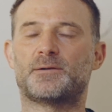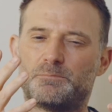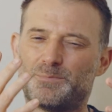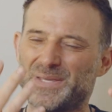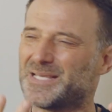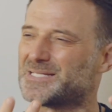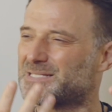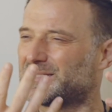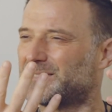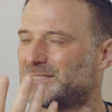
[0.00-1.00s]
And the
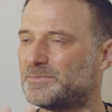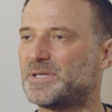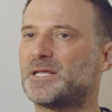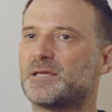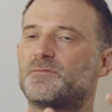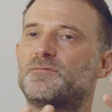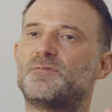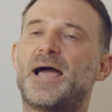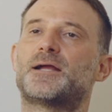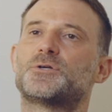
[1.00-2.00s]
biggest limiting
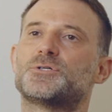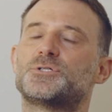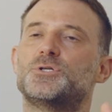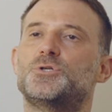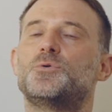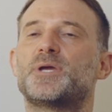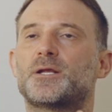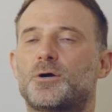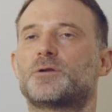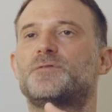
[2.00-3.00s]
factors to doing
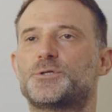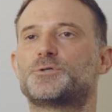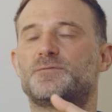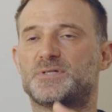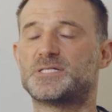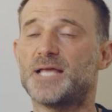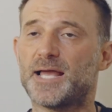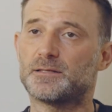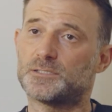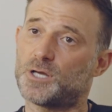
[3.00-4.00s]
an artificial
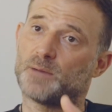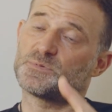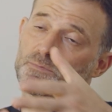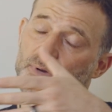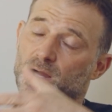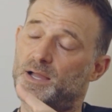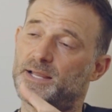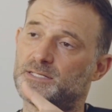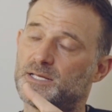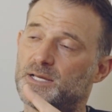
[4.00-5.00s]
facet, tops from
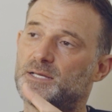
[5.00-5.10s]
behind,